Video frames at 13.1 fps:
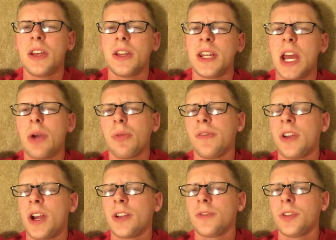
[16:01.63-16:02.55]
Now we've
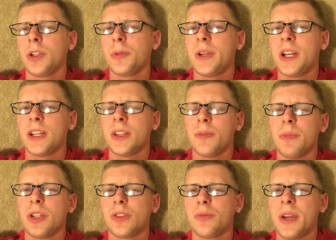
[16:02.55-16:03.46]
kind of eliminated the
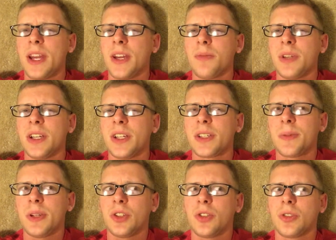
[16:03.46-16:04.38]
middleman because, I
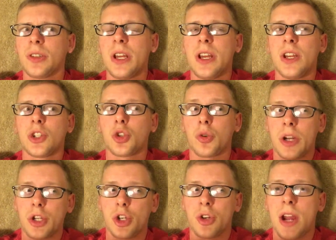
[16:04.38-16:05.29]
mean,
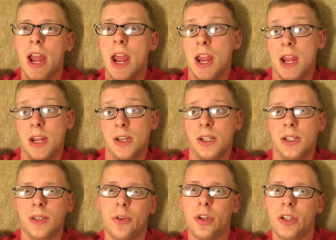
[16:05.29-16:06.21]
treasure and
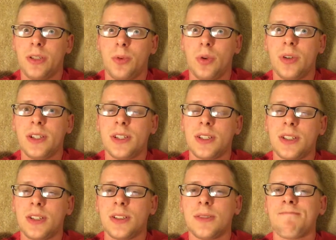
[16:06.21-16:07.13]
experience
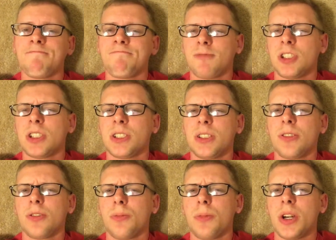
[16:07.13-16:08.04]
points? It's a
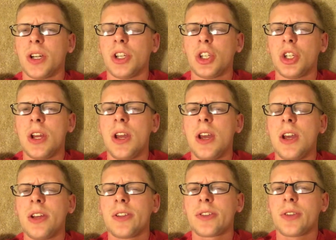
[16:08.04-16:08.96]
little much.
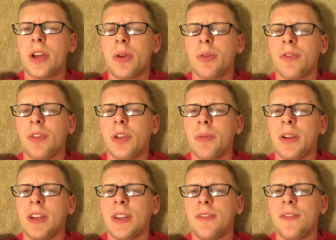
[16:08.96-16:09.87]
So now we've
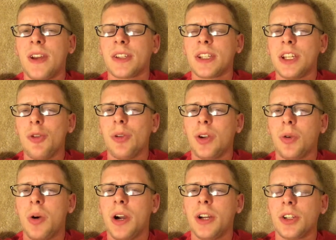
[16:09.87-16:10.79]
eliminated the fact that you
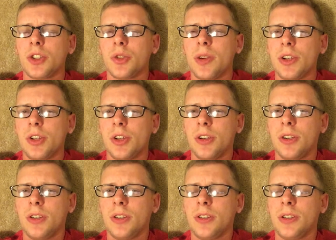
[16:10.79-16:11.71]
require treasure
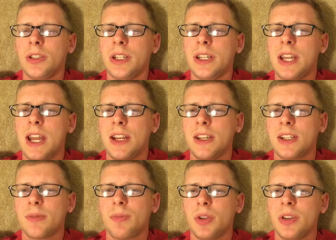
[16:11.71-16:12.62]
to gain
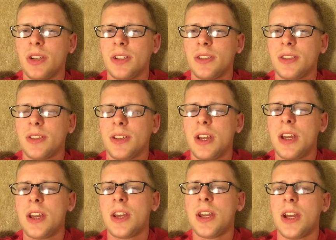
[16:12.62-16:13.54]
experience,
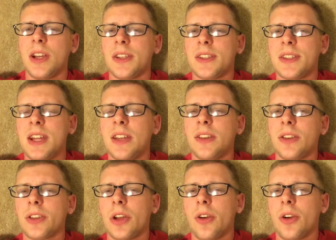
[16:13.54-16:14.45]
and instead
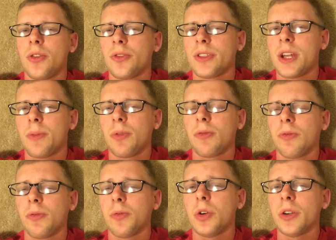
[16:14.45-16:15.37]
there's their own separate
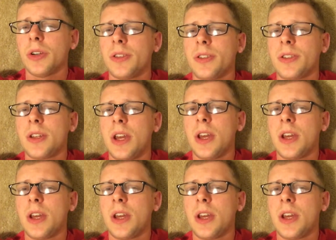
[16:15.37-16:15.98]
rewards.